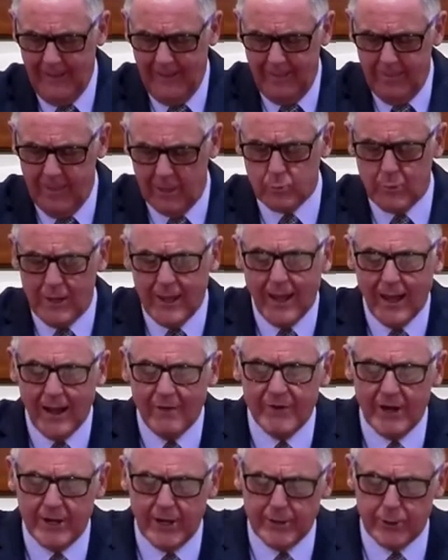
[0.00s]
that we
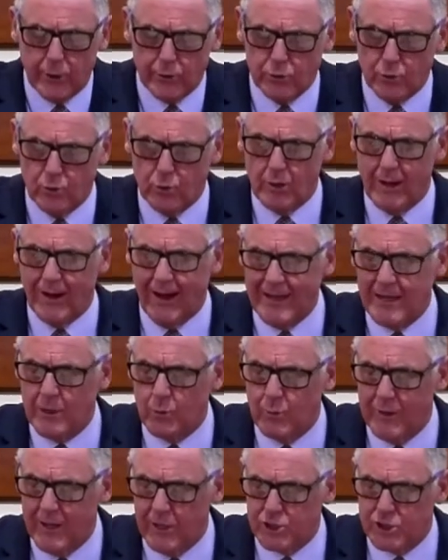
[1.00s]
have it in our own
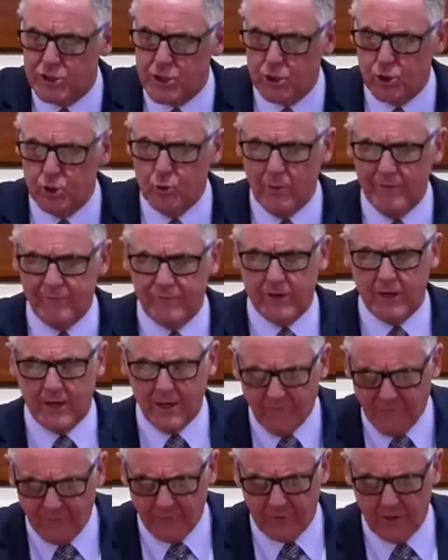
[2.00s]
language, that you have
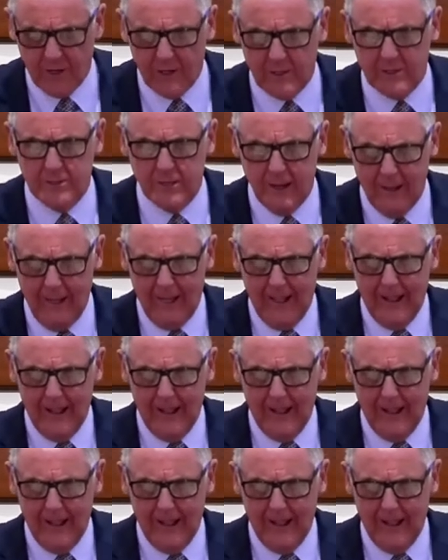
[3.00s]
gifted